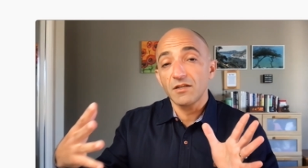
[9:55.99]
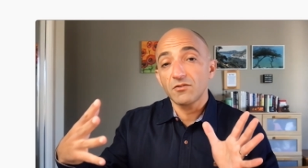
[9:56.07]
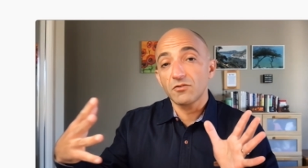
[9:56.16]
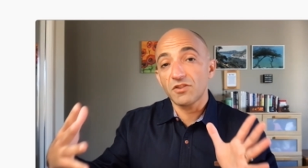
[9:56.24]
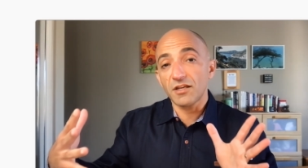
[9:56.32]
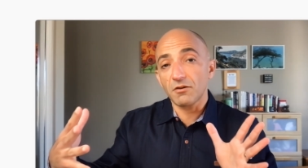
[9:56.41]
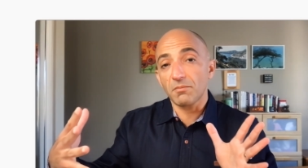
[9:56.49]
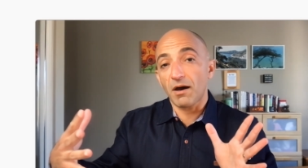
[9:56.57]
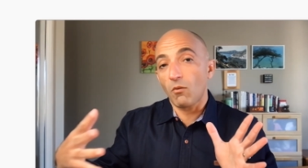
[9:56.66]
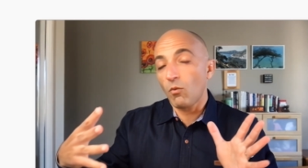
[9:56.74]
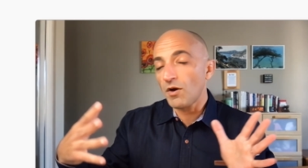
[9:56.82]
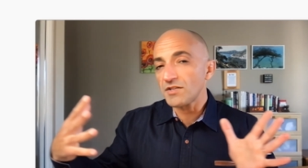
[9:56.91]
to think
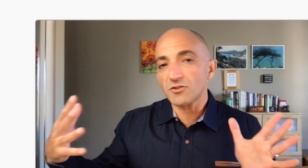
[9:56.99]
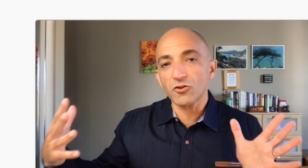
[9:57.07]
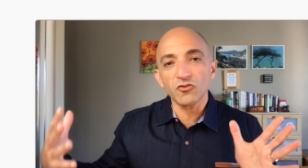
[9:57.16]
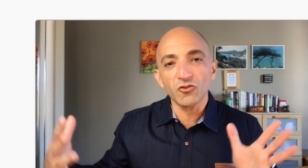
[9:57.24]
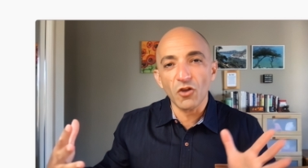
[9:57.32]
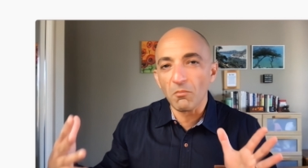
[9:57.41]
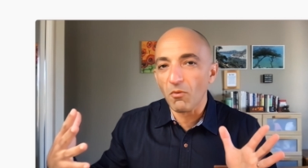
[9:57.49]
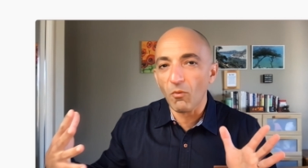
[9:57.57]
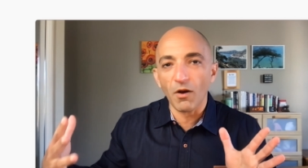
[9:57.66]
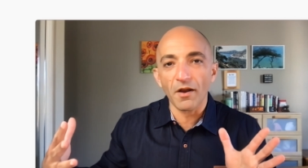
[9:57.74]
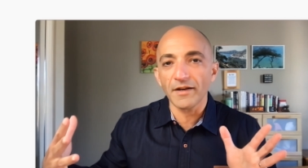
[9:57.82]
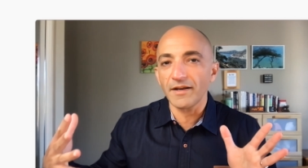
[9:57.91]
about what is the number
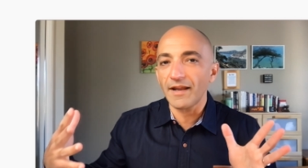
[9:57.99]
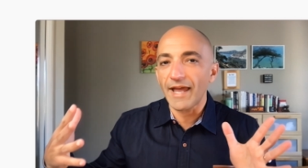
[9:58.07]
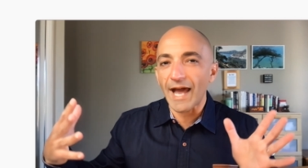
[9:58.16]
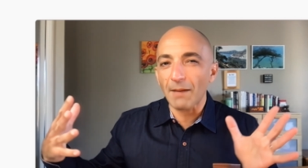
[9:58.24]
one